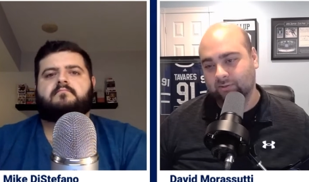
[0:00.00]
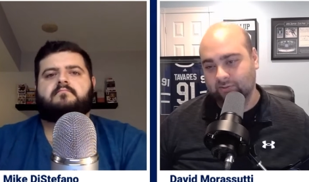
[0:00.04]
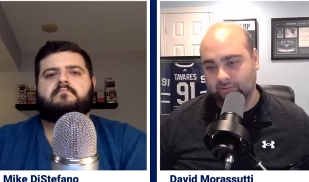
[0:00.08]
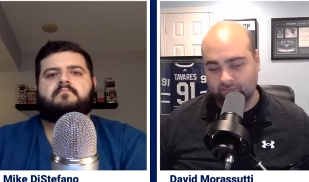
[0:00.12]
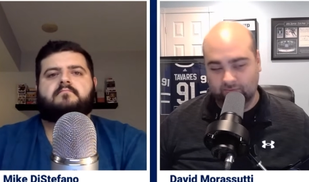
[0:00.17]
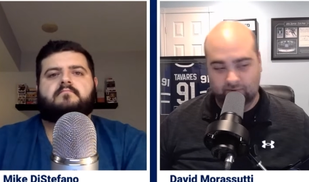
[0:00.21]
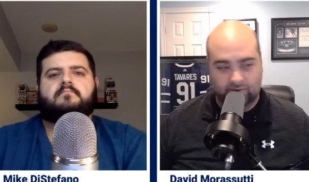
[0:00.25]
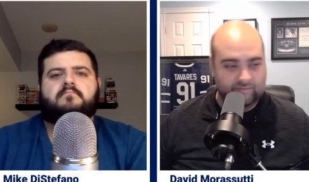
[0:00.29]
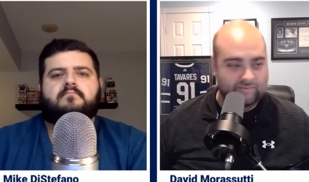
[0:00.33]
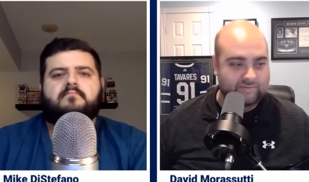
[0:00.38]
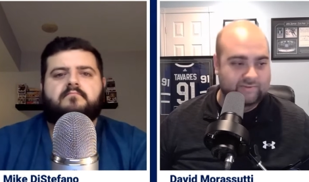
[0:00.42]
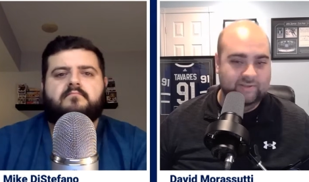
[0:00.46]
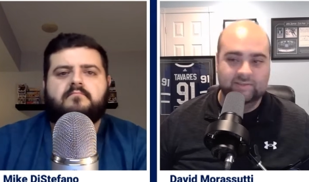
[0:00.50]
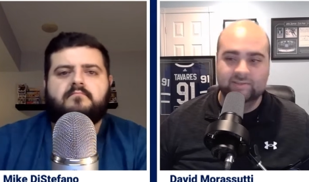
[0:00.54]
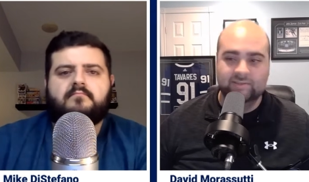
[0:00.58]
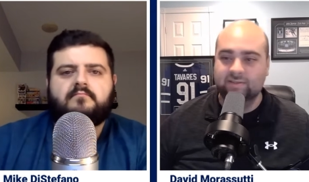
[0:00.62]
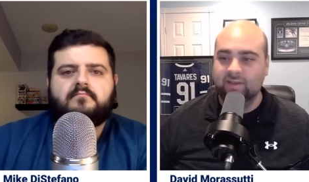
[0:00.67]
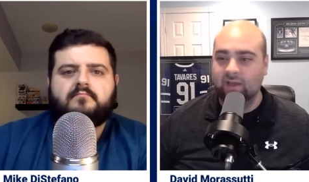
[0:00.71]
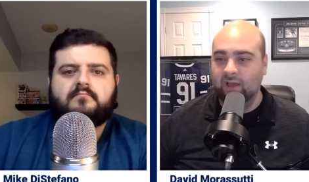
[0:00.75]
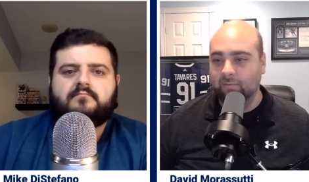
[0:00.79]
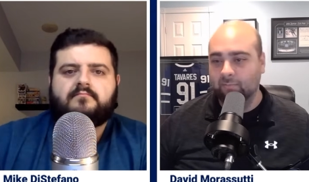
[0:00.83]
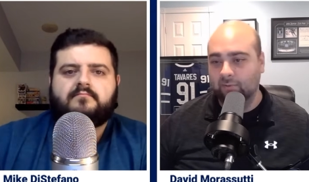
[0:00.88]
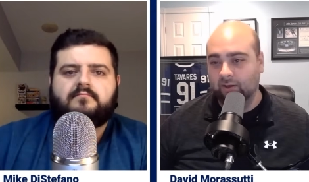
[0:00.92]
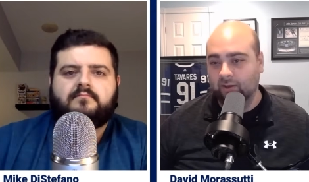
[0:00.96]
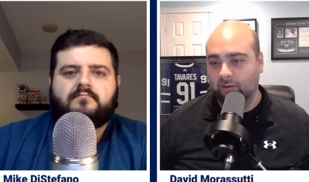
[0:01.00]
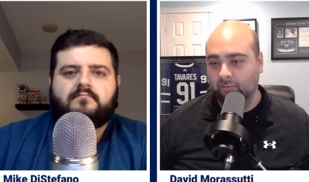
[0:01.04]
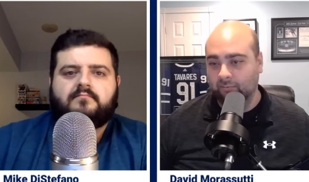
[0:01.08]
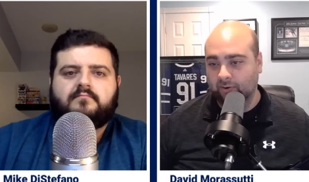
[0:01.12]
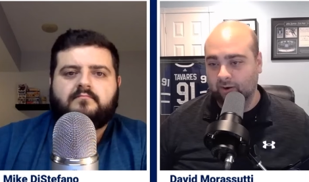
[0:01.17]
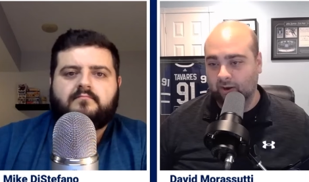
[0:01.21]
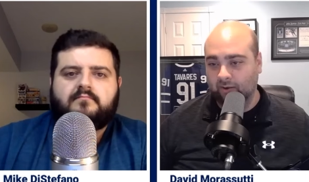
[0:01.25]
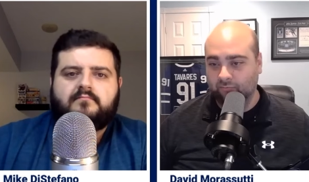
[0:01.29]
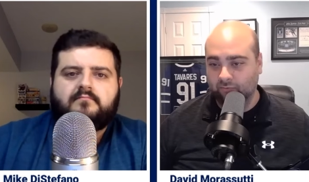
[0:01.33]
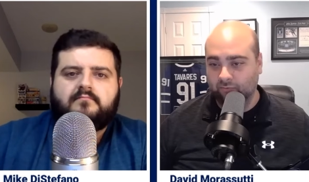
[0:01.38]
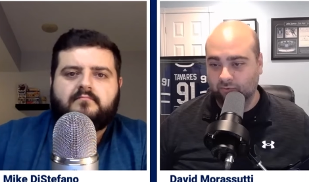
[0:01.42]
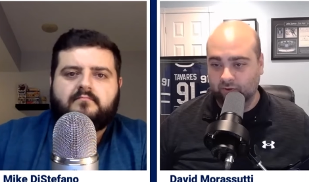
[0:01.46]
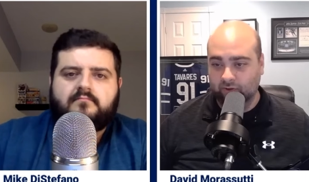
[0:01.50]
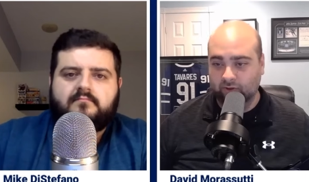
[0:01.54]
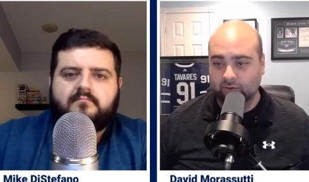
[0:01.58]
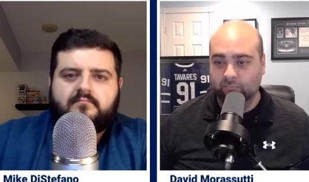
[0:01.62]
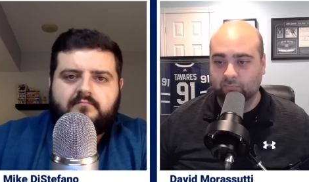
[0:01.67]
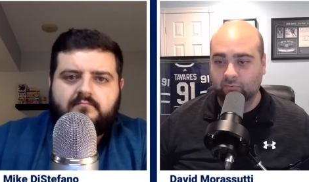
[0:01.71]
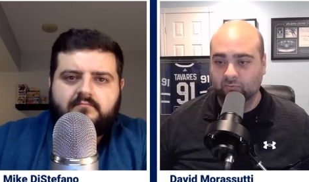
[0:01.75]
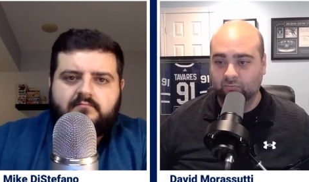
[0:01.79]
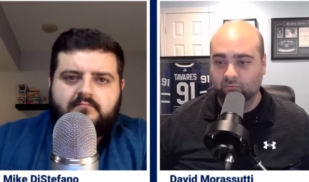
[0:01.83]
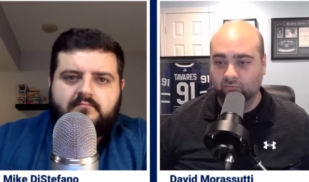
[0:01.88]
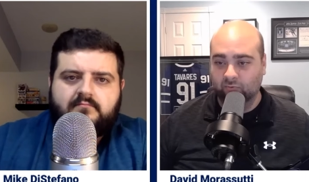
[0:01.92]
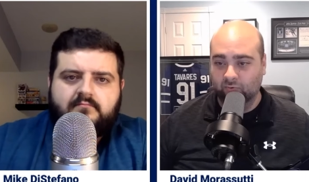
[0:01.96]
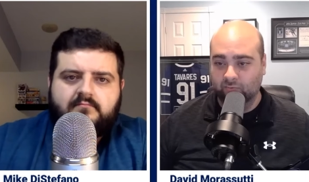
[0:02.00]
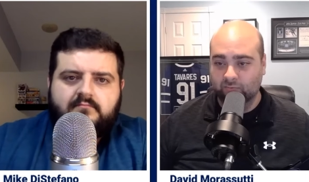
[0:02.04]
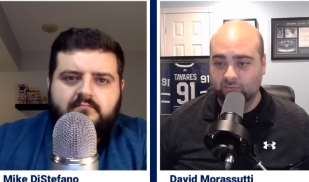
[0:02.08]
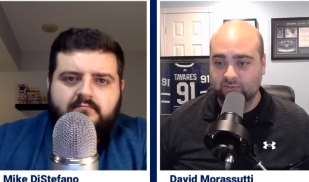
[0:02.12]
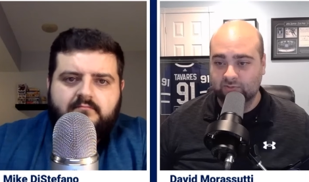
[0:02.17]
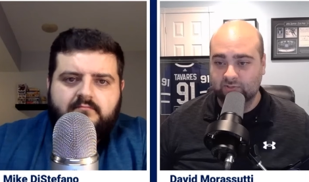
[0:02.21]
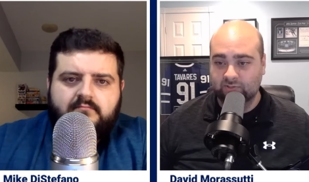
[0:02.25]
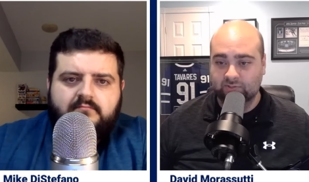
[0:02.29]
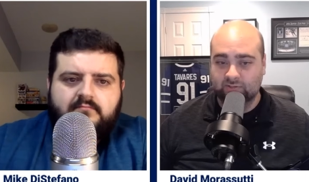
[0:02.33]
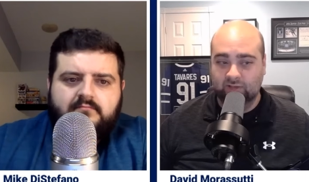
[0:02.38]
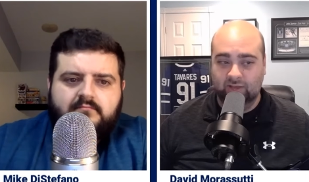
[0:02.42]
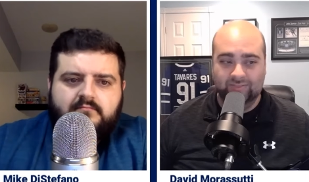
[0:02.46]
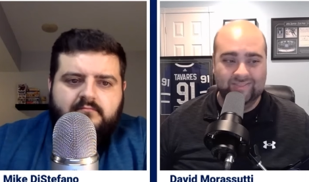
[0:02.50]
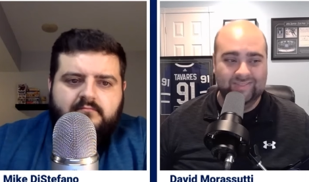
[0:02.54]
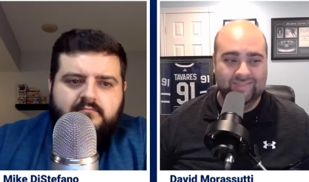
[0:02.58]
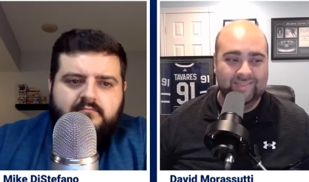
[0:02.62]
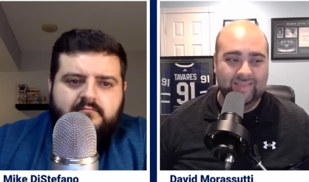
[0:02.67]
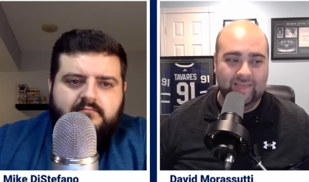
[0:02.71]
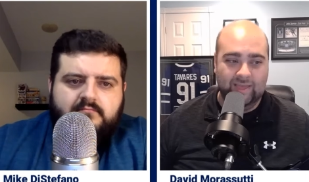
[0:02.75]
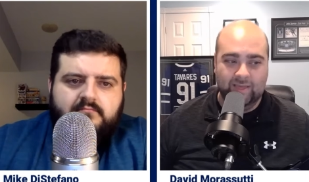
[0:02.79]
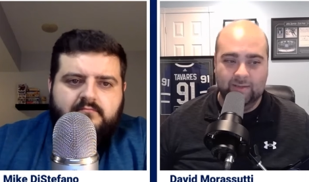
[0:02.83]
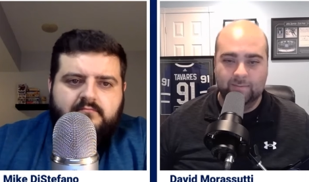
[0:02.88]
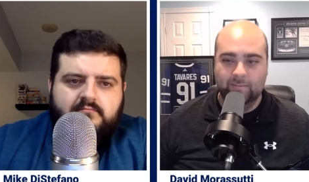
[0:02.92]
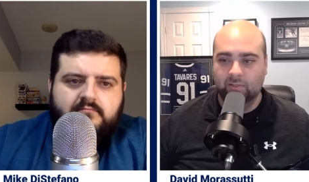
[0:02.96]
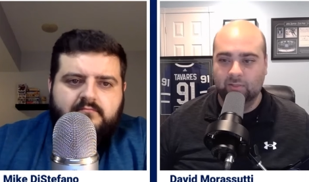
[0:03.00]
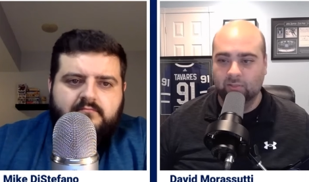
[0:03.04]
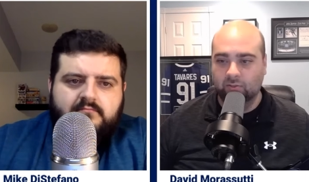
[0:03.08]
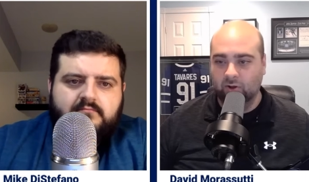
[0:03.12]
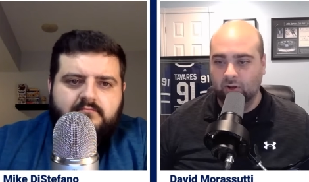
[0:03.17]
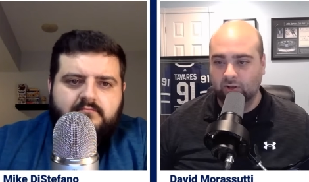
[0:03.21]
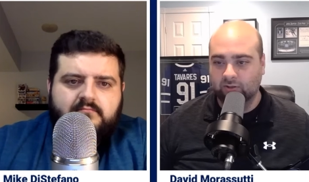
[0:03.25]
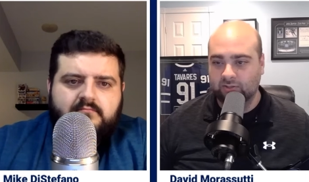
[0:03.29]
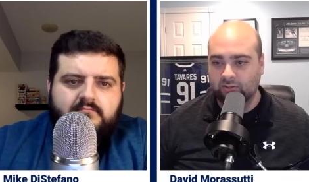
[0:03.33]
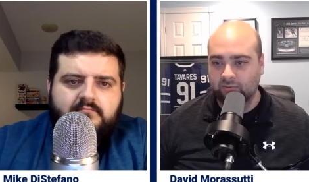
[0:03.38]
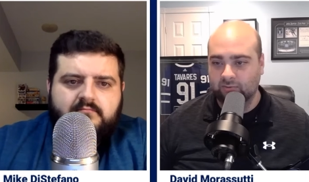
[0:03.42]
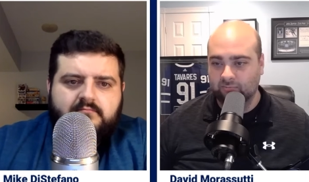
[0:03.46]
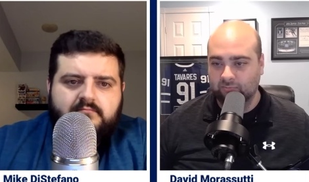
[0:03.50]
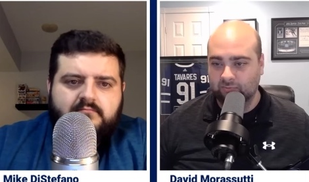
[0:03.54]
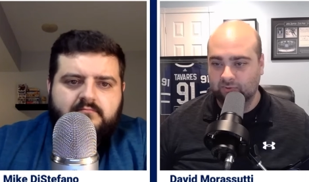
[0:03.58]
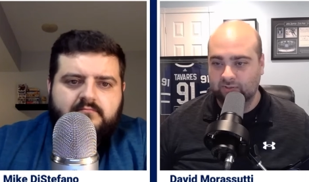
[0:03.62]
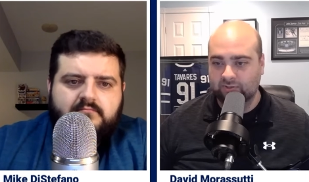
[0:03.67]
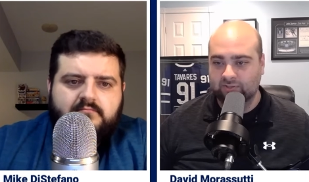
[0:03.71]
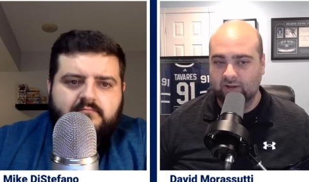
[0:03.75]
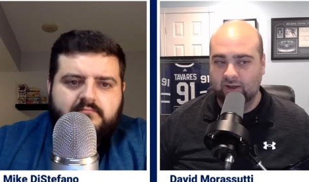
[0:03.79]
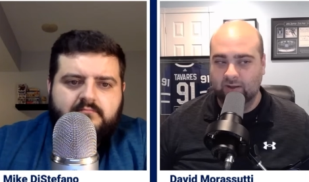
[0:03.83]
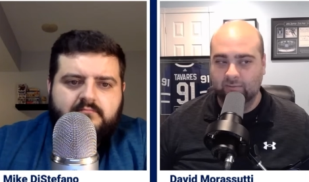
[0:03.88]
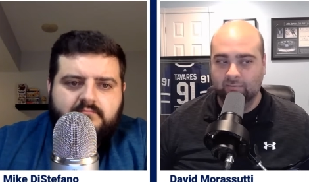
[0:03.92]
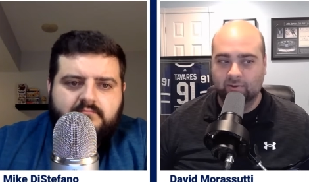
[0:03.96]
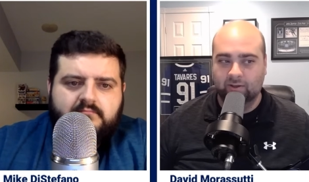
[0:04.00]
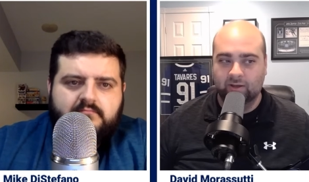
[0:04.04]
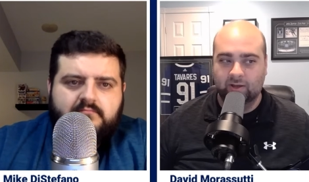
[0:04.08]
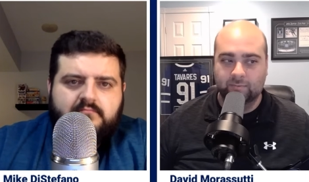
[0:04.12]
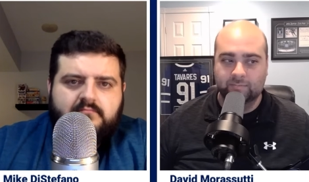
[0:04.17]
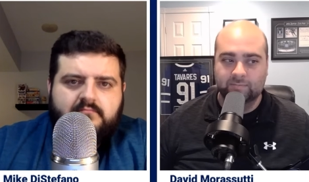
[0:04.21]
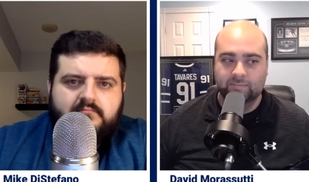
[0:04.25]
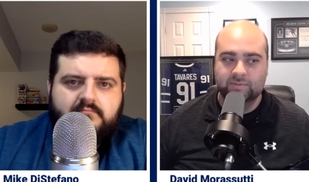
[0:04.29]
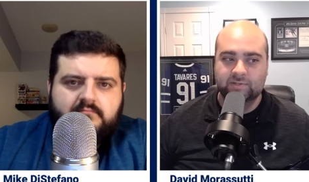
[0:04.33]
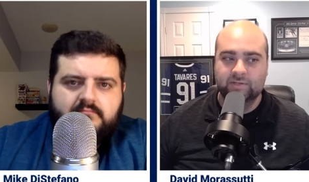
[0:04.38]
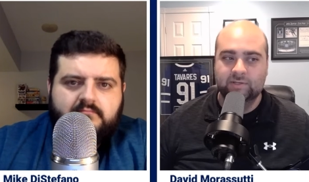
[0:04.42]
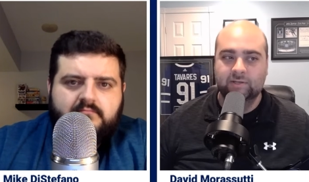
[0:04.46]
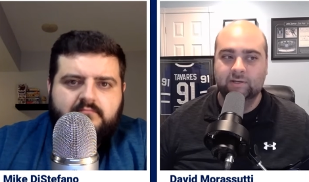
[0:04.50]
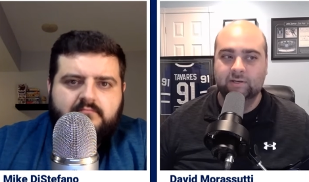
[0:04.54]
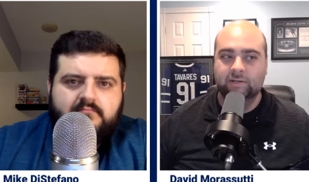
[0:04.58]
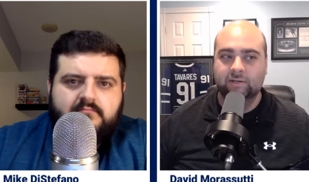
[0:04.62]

Speaker 1: We've seen Sammy come and have really good performances. I think they can be locked in when the time comes.